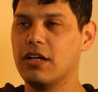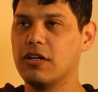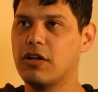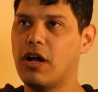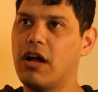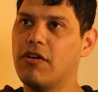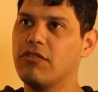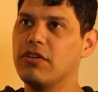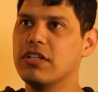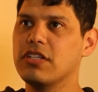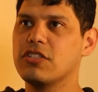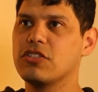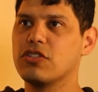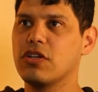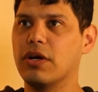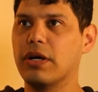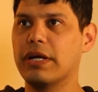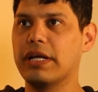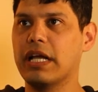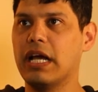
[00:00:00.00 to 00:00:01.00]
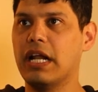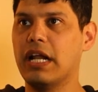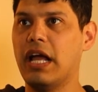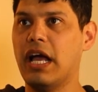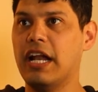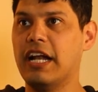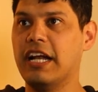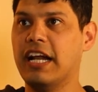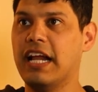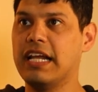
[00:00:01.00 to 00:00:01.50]
conference, so I kind of
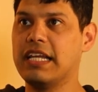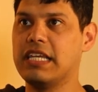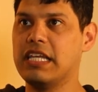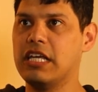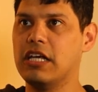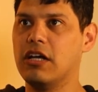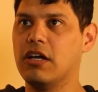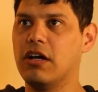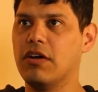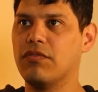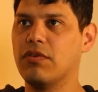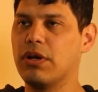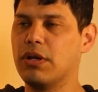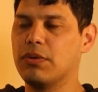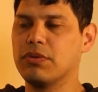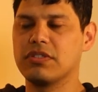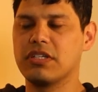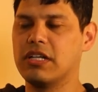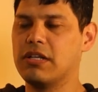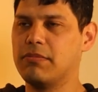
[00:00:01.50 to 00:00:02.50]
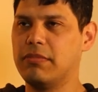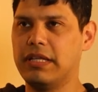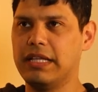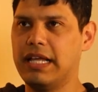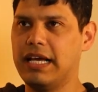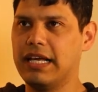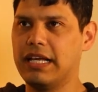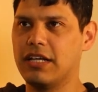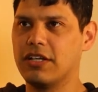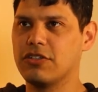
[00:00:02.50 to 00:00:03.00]
had an idea of what it was going to be
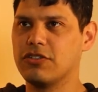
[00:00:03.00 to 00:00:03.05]
like.